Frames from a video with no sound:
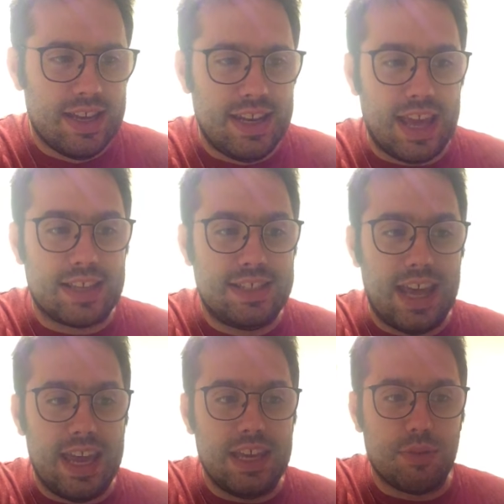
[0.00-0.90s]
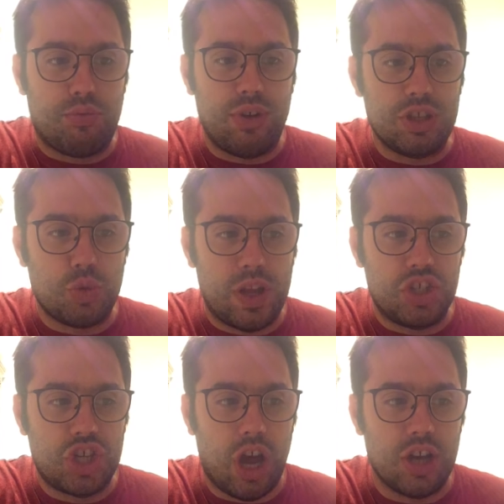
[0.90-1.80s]
Next day the prince went
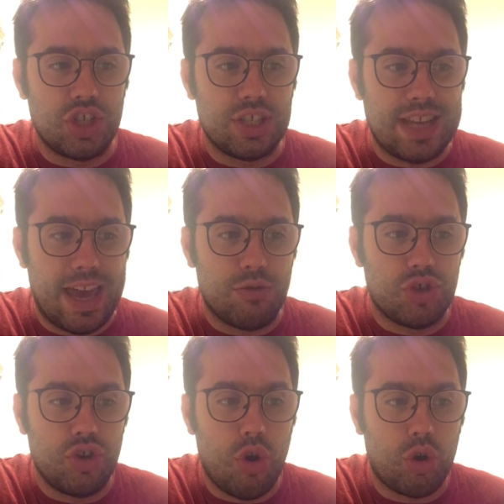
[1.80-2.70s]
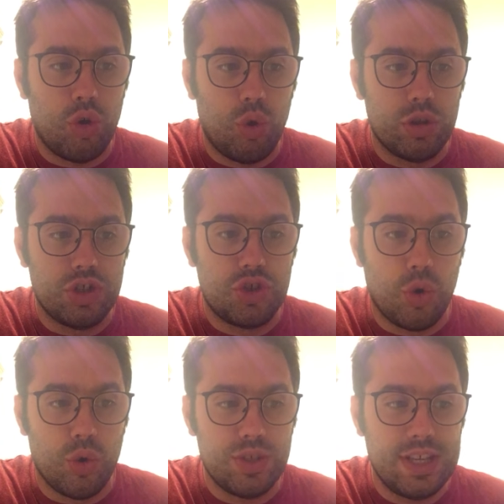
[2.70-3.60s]
charging down to knock on all the
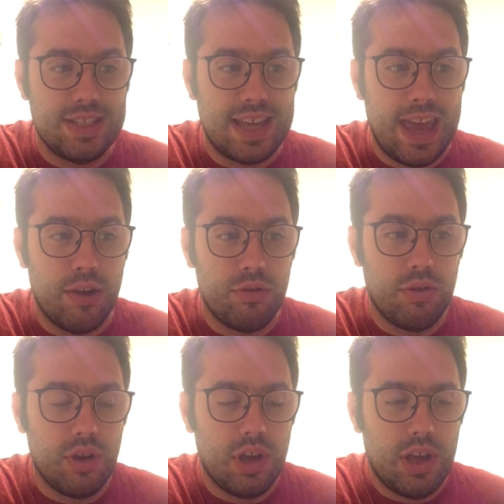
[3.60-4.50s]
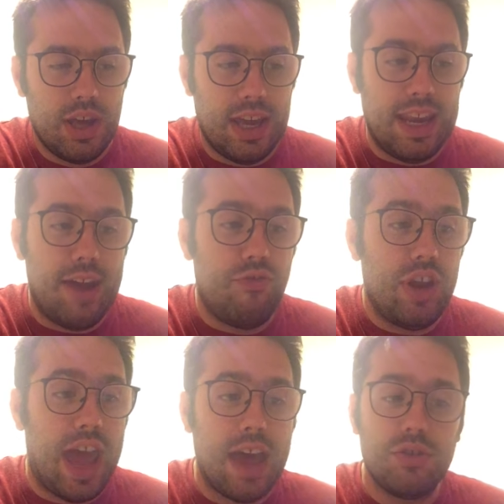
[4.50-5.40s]
doors in town. In
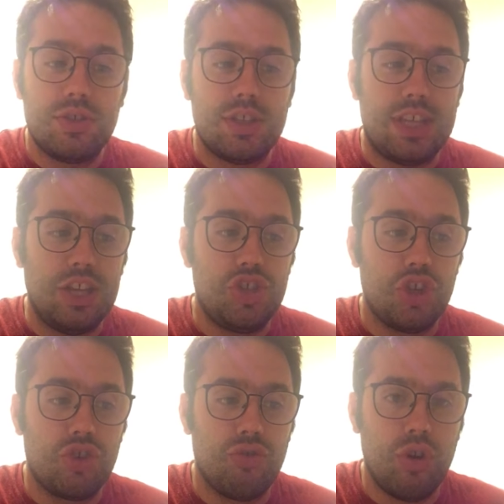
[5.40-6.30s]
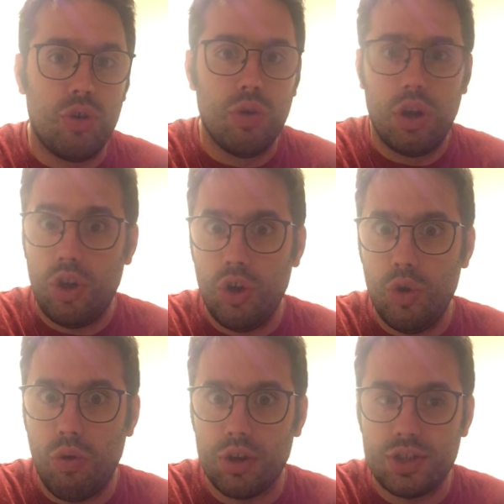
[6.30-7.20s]
every house the tension grew.
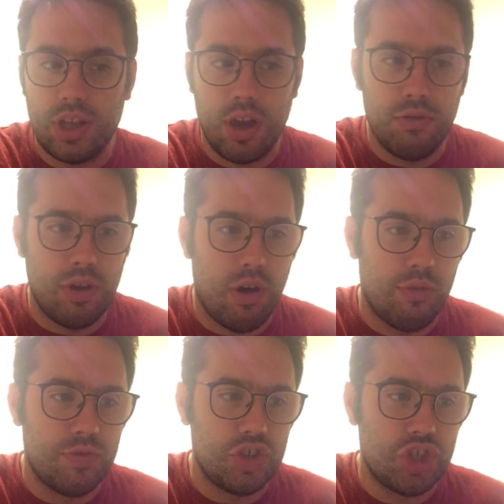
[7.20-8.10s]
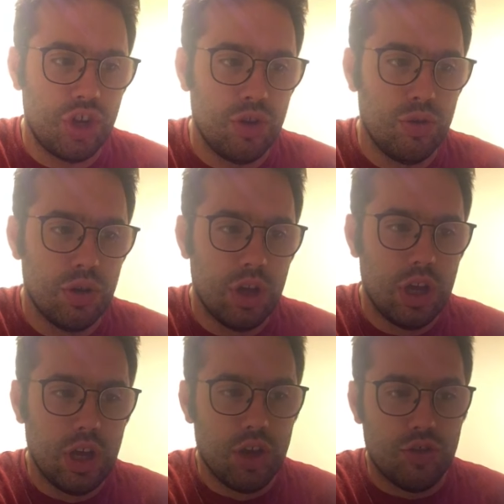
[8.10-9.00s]
Who was the owner of the shoe?
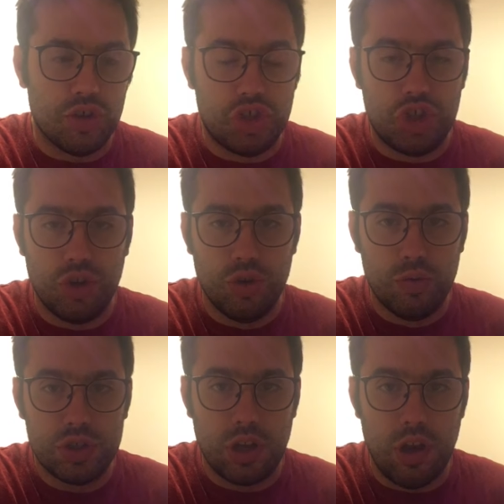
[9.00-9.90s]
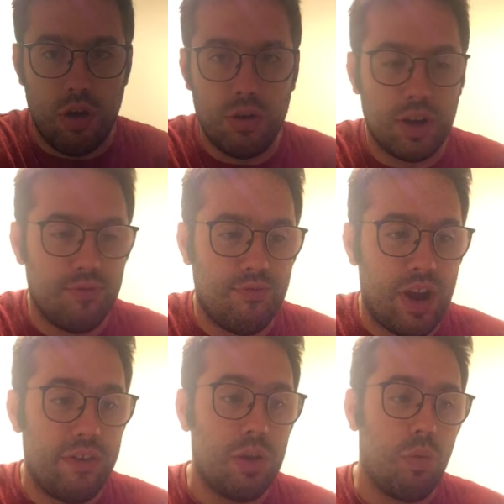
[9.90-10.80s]
The shoe was long and
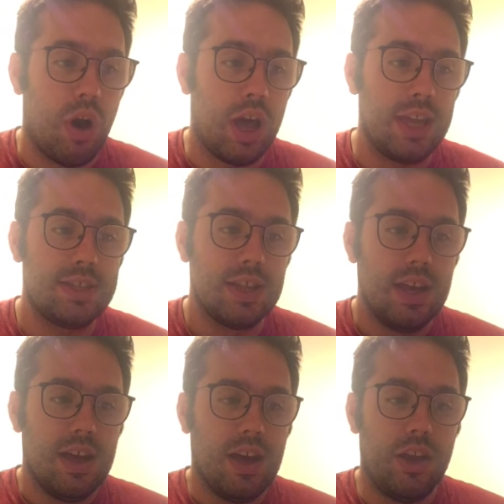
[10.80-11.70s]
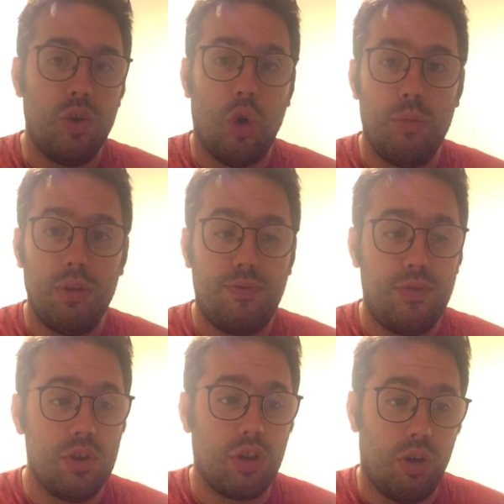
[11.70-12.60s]
very wide. A normal
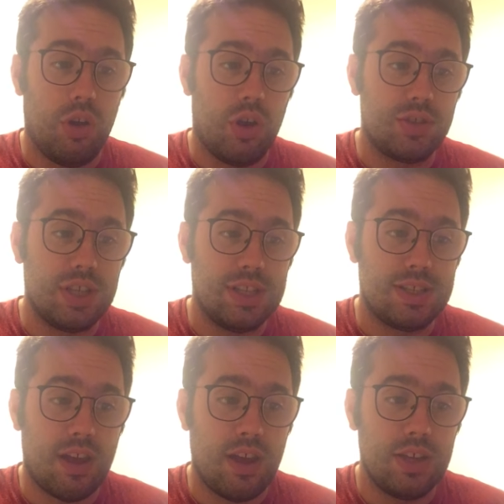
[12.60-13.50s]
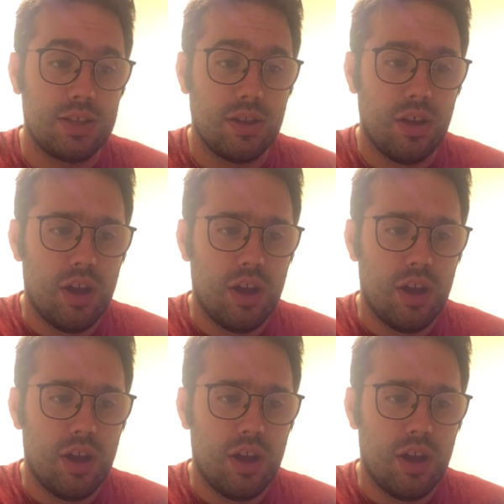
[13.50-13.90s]
foot got lost inside.